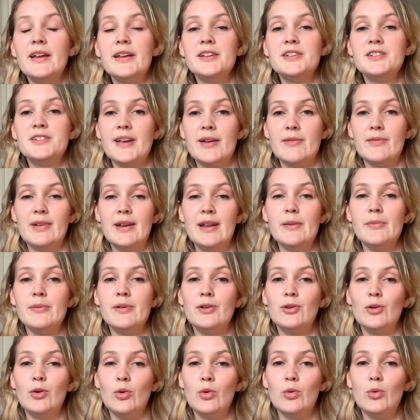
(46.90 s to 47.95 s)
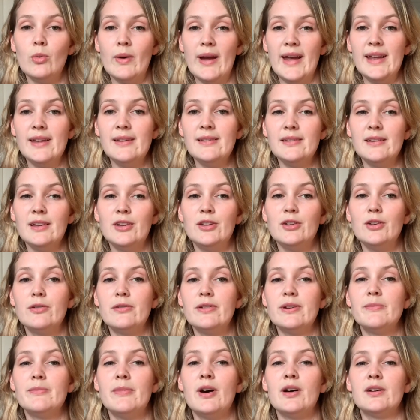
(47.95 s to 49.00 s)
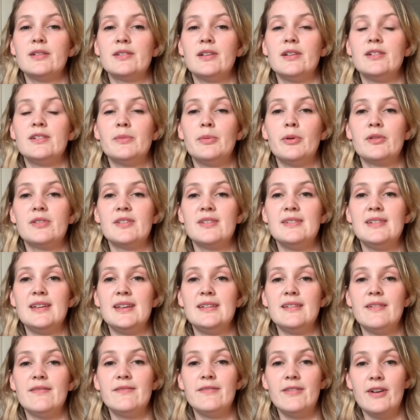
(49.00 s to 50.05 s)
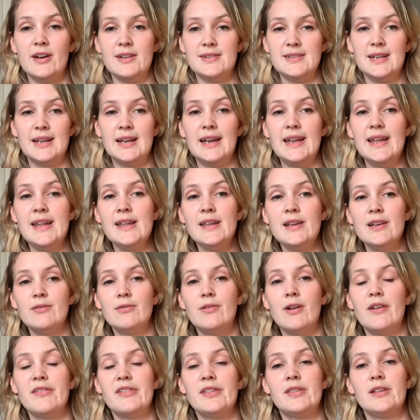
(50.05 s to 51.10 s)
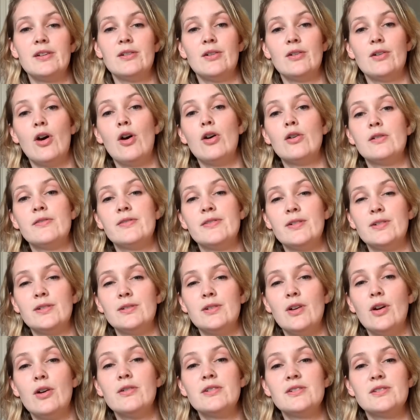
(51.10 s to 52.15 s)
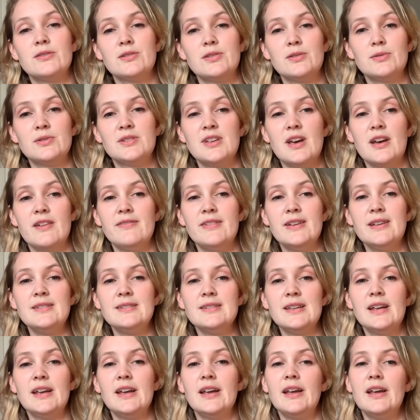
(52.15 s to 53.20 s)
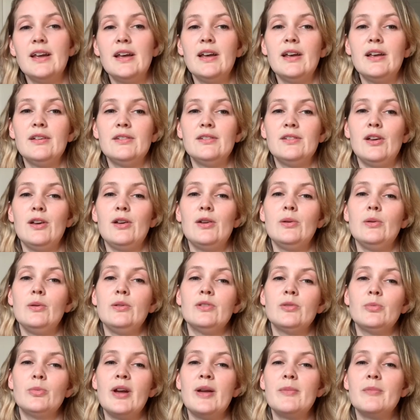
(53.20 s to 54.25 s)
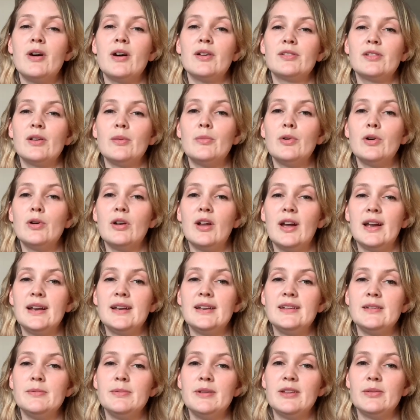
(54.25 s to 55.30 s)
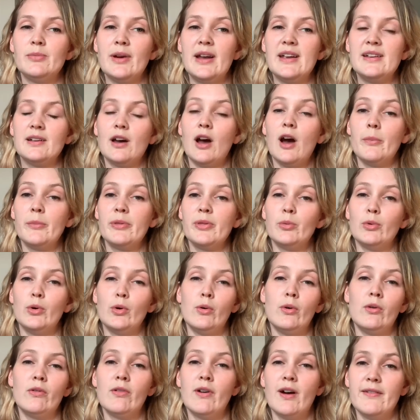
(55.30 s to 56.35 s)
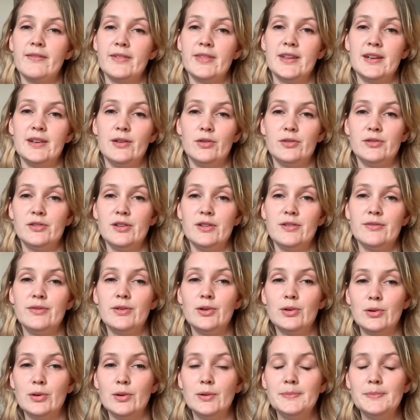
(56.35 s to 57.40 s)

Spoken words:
Generally, but not always, urine marks are deposited vertically rather than on a horizontal surface, so spray marks are more likely to be sprayed up the wall rather than onto the floor.